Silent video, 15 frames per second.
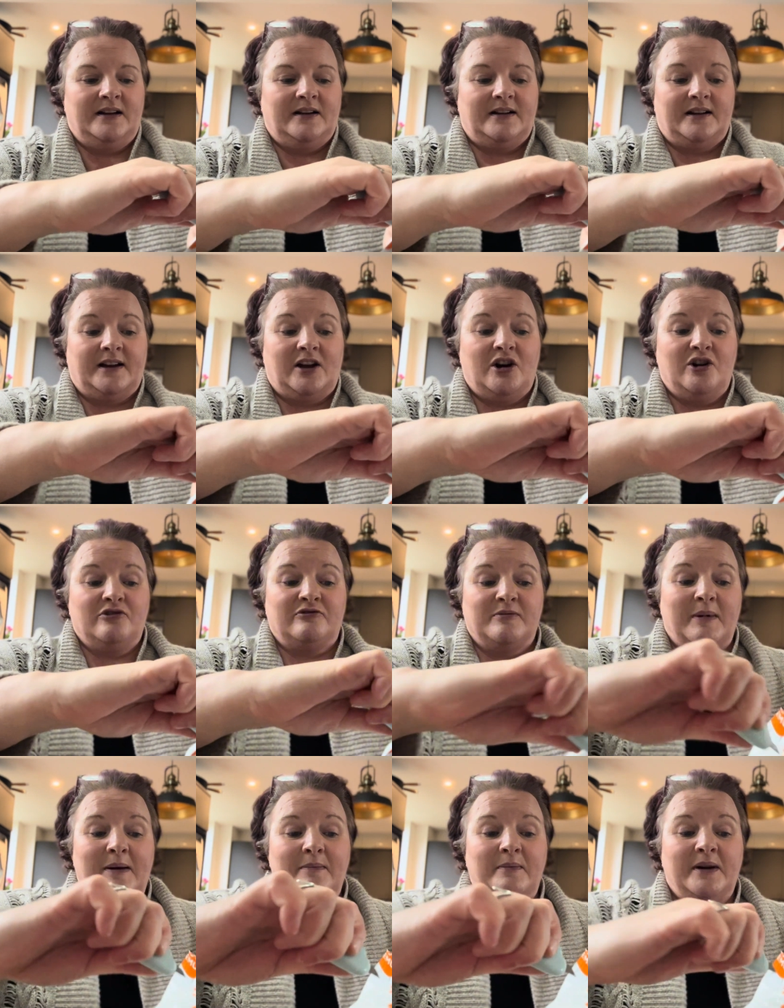I can't
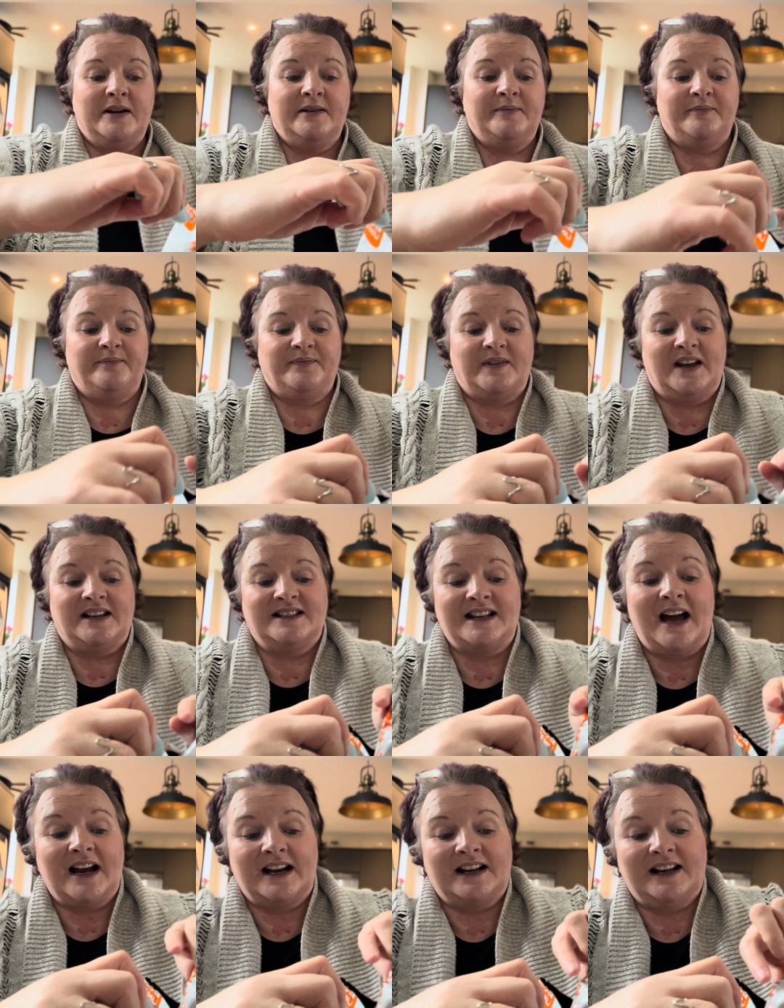remember
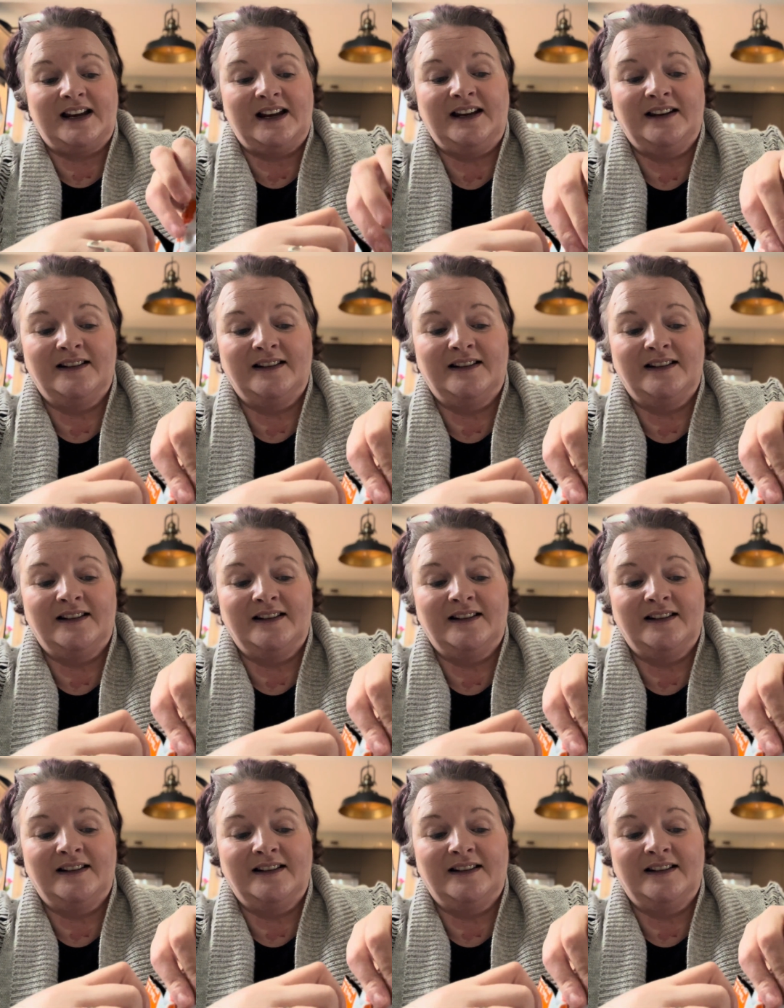exactly,